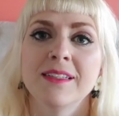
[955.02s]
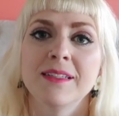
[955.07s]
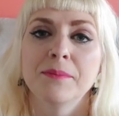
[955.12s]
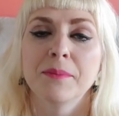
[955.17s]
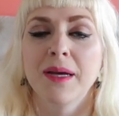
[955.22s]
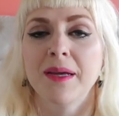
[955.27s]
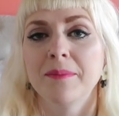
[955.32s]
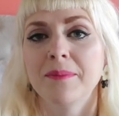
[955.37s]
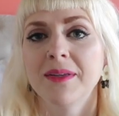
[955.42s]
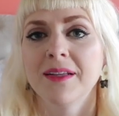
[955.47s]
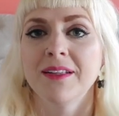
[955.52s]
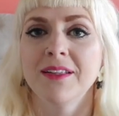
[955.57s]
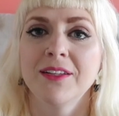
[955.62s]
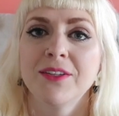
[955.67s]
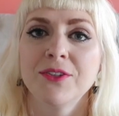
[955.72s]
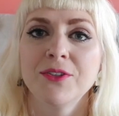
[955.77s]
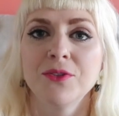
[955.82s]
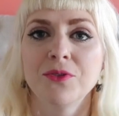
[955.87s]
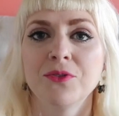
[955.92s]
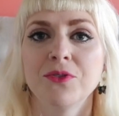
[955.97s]
it might be a
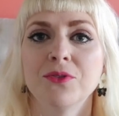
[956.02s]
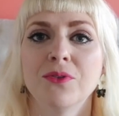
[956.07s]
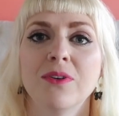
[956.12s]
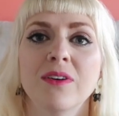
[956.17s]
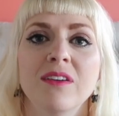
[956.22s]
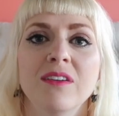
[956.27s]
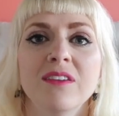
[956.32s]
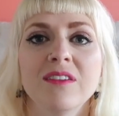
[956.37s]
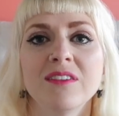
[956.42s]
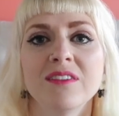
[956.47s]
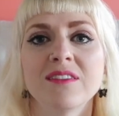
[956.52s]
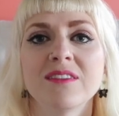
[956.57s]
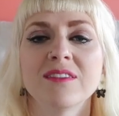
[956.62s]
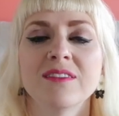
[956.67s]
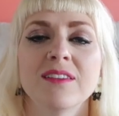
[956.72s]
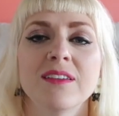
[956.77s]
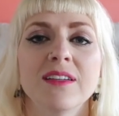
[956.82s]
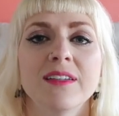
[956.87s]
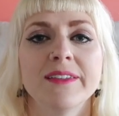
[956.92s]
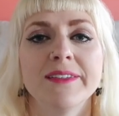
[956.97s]
little too short.
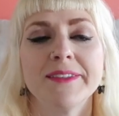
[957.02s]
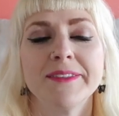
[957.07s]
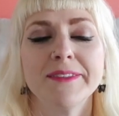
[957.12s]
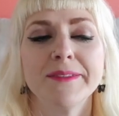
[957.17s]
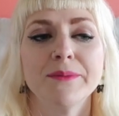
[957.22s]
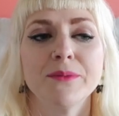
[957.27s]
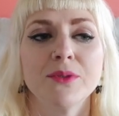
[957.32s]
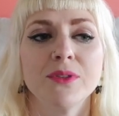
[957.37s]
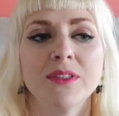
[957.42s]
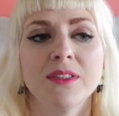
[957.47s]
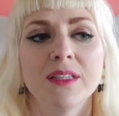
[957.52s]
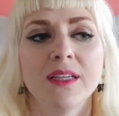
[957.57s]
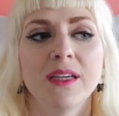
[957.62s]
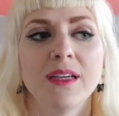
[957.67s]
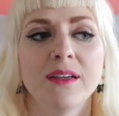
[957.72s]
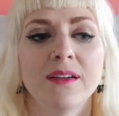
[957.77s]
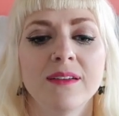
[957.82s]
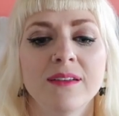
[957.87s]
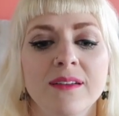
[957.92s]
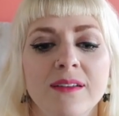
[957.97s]
We'll
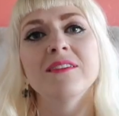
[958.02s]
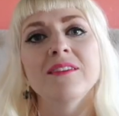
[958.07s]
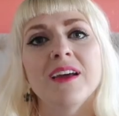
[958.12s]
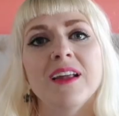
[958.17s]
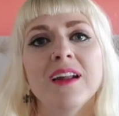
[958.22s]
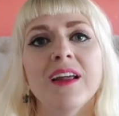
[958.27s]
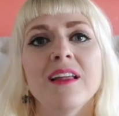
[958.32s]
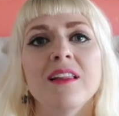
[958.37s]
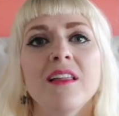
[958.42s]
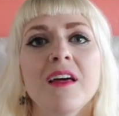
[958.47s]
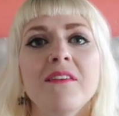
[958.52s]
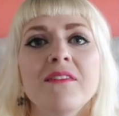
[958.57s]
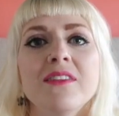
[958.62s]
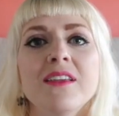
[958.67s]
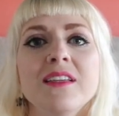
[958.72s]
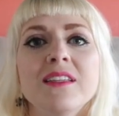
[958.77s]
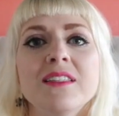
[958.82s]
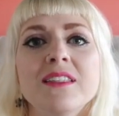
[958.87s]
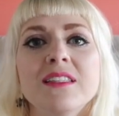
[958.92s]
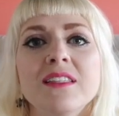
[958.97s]
see. And I love
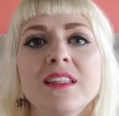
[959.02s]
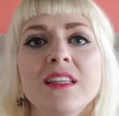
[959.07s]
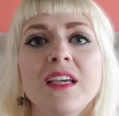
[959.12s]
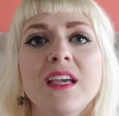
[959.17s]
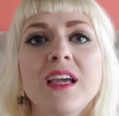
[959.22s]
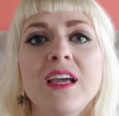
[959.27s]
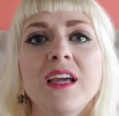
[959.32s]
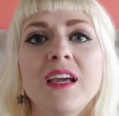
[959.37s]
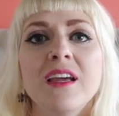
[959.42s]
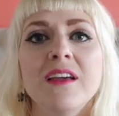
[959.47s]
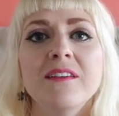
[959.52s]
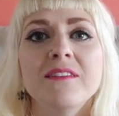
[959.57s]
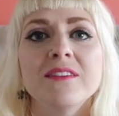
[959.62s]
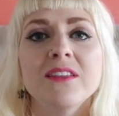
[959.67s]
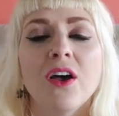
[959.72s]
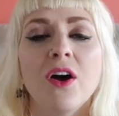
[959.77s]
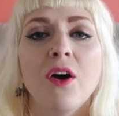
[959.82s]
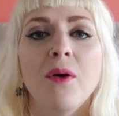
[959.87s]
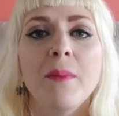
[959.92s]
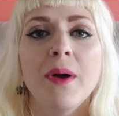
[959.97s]
these sleeves.
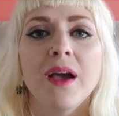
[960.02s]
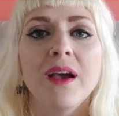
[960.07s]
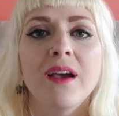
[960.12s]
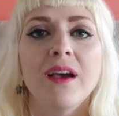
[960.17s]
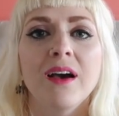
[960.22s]
Oh my